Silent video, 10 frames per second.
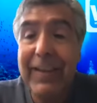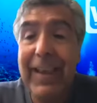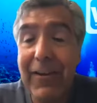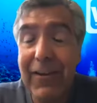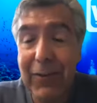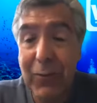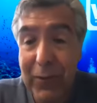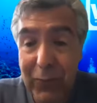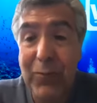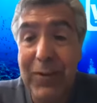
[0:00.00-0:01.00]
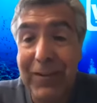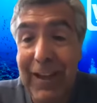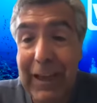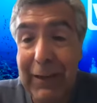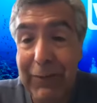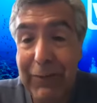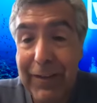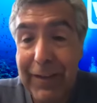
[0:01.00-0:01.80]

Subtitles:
character was real life.